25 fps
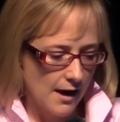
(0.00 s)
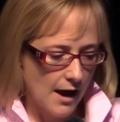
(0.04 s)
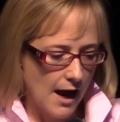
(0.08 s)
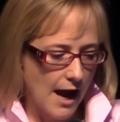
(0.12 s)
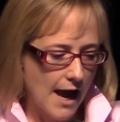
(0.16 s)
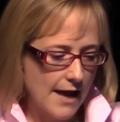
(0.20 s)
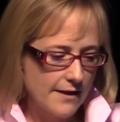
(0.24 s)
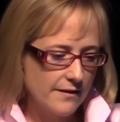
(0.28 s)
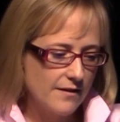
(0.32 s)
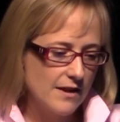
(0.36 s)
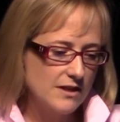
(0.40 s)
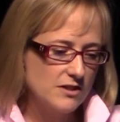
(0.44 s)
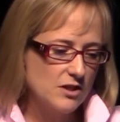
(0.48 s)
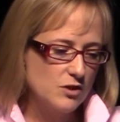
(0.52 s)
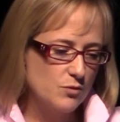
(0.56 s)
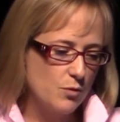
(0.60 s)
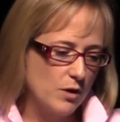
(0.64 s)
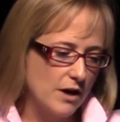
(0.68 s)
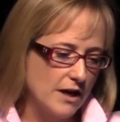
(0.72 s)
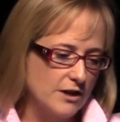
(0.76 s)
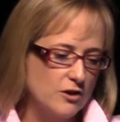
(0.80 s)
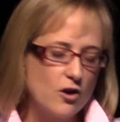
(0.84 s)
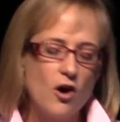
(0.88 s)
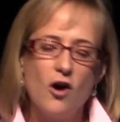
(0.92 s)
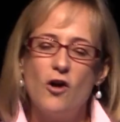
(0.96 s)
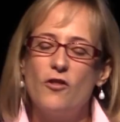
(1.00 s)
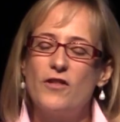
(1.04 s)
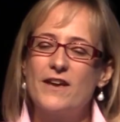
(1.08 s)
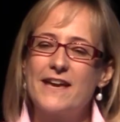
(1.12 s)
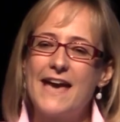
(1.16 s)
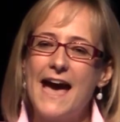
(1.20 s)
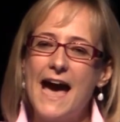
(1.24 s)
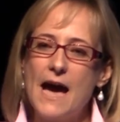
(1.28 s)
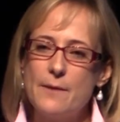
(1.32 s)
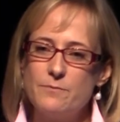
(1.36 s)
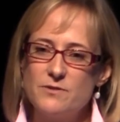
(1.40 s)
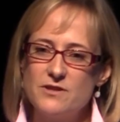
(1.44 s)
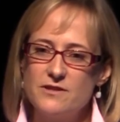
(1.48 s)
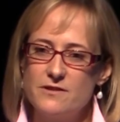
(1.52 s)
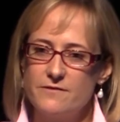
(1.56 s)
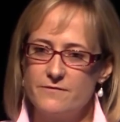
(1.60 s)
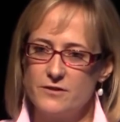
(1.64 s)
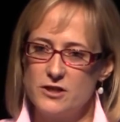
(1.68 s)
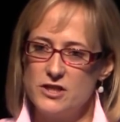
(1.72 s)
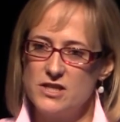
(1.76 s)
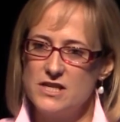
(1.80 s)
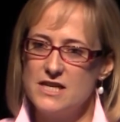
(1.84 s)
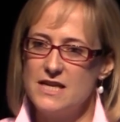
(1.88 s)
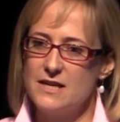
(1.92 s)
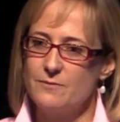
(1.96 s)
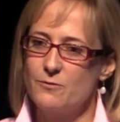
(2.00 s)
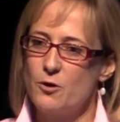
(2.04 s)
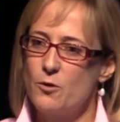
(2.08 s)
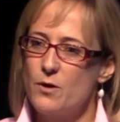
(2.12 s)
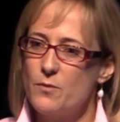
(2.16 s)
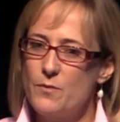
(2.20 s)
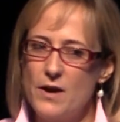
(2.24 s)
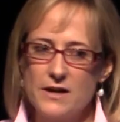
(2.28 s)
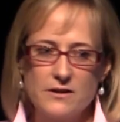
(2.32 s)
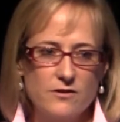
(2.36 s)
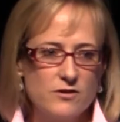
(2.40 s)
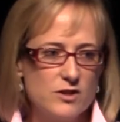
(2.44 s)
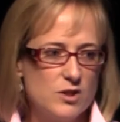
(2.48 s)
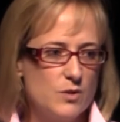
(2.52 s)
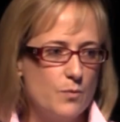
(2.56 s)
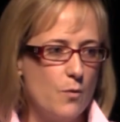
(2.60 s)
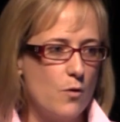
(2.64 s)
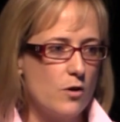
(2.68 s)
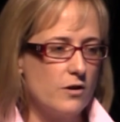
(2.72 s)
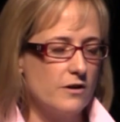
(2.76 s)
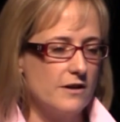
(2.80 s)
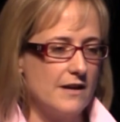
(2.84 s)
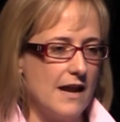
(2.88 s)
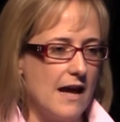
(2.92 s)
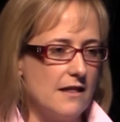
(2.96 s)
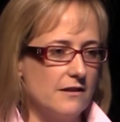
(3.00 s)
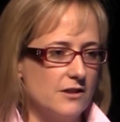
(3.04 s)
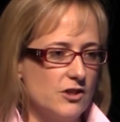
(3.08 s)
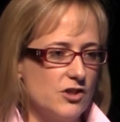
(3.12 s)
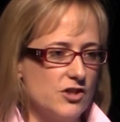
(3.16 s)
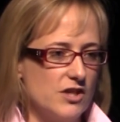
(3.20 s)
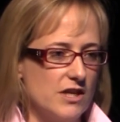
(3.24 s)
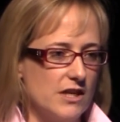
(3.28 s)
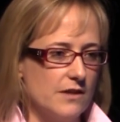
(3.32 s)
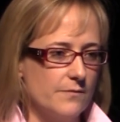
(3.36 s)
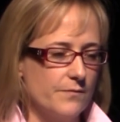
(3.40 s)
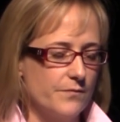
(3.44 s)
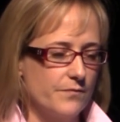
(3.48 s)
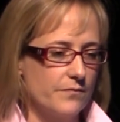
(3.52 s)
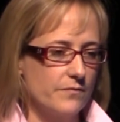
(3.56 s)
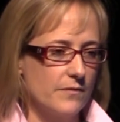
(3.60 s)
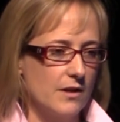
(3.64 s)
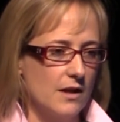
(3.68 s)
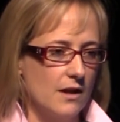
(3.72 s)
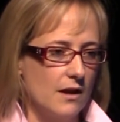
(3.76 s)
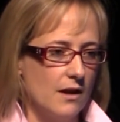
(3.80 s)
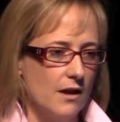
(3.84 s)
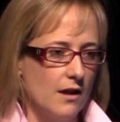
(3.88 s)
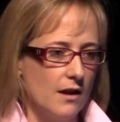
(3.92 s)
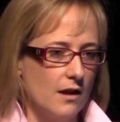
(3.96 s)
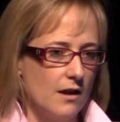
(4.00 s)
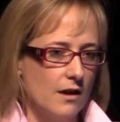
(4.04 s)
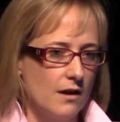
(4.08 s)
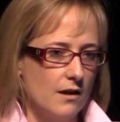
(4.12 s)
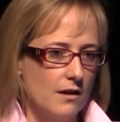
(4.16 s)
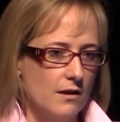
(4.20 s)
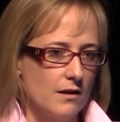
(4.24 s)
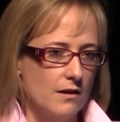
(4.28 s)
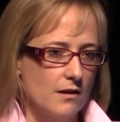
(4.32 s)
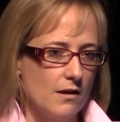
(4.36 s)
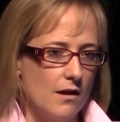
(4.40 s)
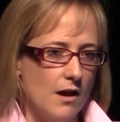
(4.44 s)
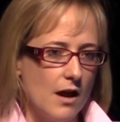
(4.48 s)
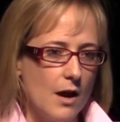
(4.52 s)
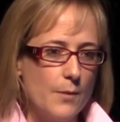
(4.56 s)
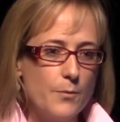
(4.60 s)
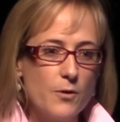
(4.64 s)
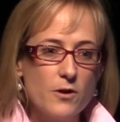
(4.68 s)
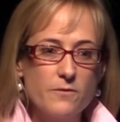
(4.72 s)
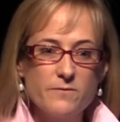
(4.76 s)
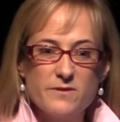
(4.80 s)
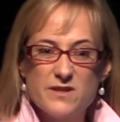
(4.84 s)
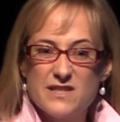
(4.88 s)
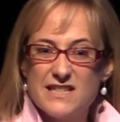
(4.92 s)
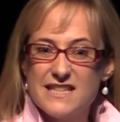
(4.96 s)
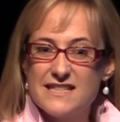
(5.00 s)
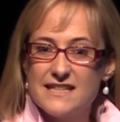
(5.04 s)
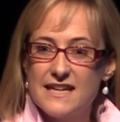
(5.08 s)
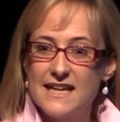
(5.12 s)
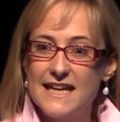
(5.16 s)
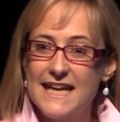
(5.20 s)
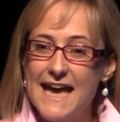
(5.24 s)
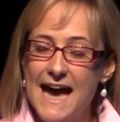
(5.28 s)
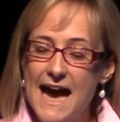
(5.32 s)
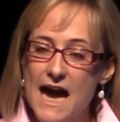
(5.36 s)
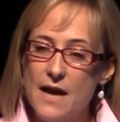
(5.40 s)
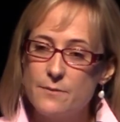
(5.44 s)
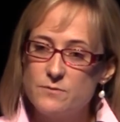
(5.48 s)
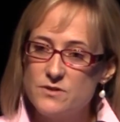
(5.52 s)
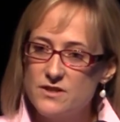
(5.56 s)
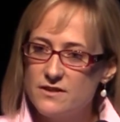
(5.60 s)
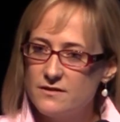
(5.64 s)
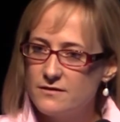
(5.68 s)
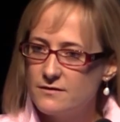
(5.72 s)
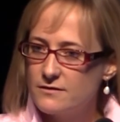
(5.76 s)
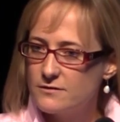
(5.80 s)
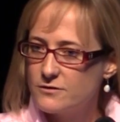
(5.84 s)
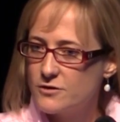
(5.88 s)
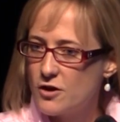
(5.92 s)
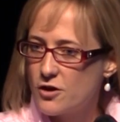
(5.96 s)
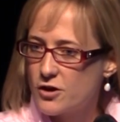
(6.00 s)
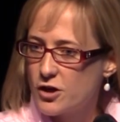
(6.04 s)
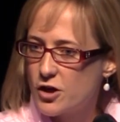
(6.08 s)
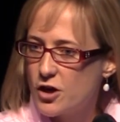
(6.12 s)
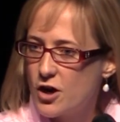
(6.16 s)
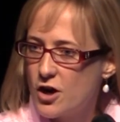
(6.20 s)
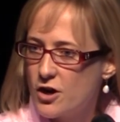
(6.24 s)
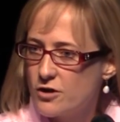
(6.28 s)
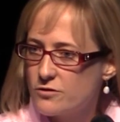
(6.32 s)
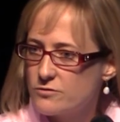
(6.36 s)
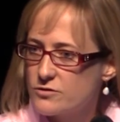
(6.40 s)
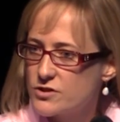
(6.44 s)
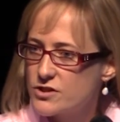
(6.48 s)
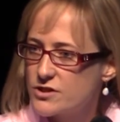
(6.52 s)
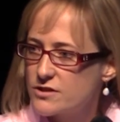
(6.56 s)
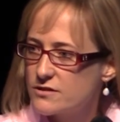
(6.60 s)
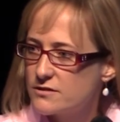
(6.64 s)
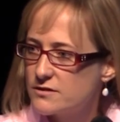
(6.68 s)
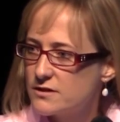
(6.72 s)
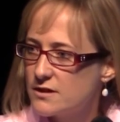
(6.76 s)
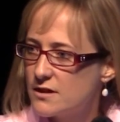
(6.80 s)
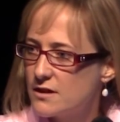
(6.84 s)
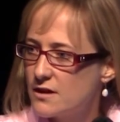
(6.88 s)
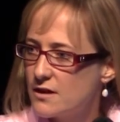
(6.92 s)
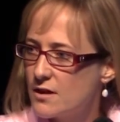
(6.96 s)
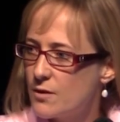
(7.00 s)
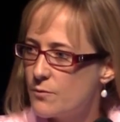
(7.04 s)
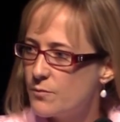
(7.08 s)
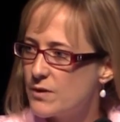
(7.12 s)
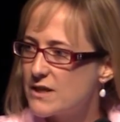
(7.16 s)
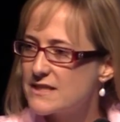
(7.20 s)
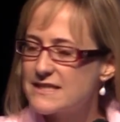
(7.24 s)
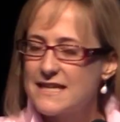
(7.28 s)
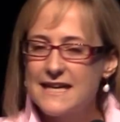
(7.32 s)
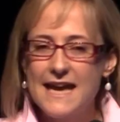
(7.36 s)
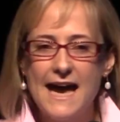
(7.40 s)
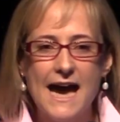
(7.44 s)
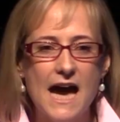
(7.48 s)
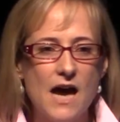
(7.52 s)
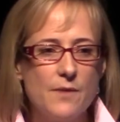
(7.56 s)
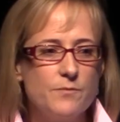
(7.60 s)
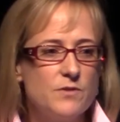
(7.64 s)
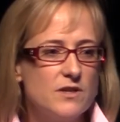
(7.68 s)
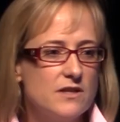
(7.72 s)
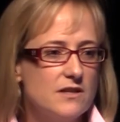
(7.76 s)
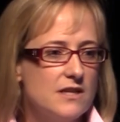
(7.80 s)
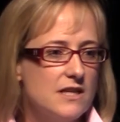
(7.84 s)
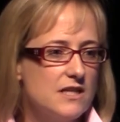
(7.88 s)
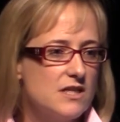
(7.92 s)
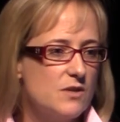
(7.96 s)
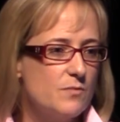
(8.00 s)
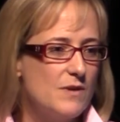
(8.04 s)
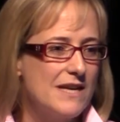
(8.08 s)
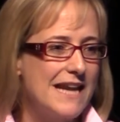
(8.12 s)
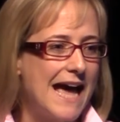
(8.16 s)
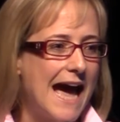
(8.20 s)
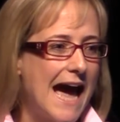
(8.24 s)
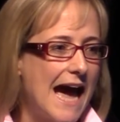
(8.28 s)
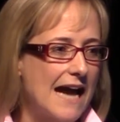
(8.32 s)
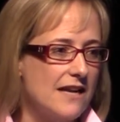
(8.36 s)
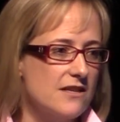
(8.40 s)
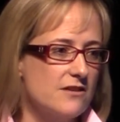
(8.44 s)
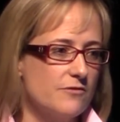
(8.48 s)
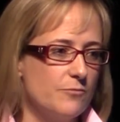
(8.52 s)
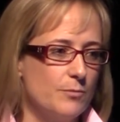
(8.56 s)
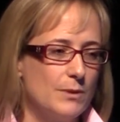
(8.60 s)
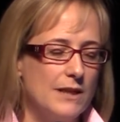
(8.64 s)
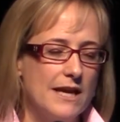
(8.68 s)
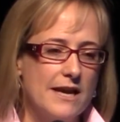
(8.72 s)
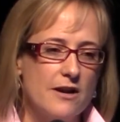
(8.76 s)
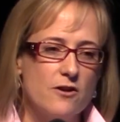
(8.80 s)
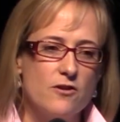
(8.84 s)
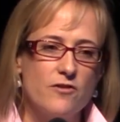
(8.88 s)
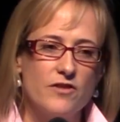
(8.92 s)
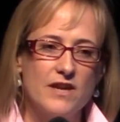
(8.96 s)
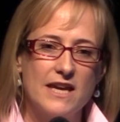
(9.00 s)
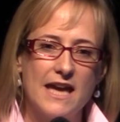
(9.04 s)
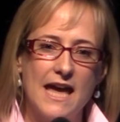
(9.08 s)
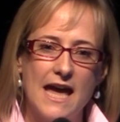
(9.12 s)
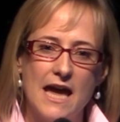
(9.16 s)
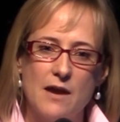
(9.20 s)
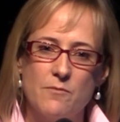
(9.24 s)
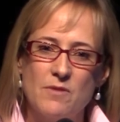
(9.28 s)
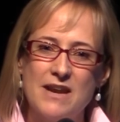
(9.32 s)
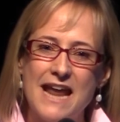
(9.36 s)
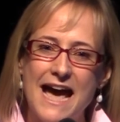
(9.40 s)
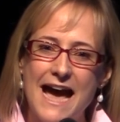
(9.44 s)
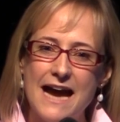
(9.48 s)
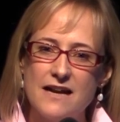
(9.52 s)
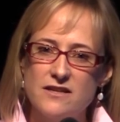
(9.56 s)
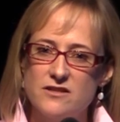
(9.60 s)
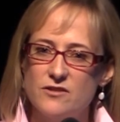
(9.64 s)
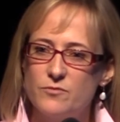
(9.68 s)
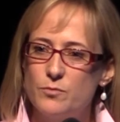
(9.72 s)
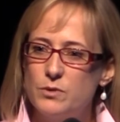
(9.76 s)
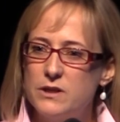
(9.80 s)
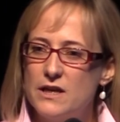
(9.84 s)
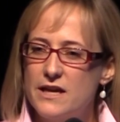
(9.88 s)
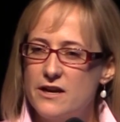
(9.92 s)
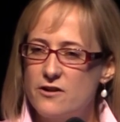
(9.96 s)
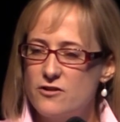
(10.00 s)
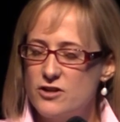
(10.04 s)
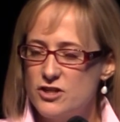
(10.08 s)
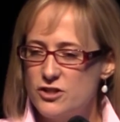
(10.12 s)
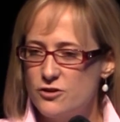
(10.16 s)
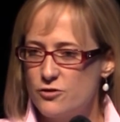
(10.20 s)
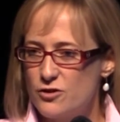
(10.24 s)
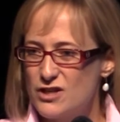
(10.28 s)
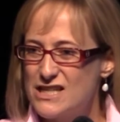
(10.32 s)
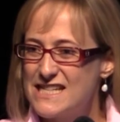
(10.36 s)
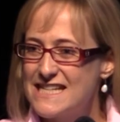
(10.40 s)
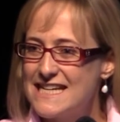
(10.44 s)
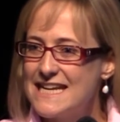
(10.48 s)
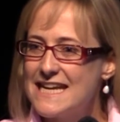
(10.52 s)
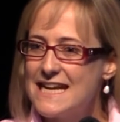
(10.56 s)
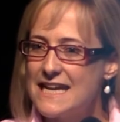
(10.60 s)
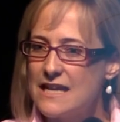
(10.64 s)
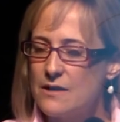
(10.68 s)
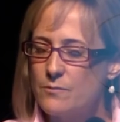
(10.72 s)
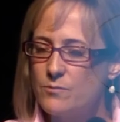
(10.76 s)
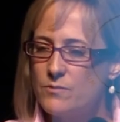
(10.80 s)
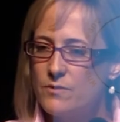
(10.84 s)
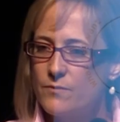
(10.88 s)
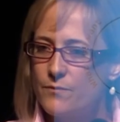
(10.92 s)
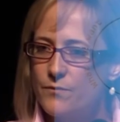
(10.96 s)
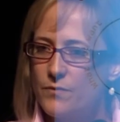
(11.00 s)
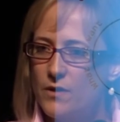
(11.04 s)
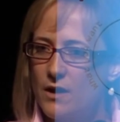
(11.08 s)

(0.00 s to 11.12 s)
And this is what I'd call the captain of our team, going back to the sport analogy. I purposely said a captain, not a coach, because a captain needs to be an active player in the game, an active player in your team,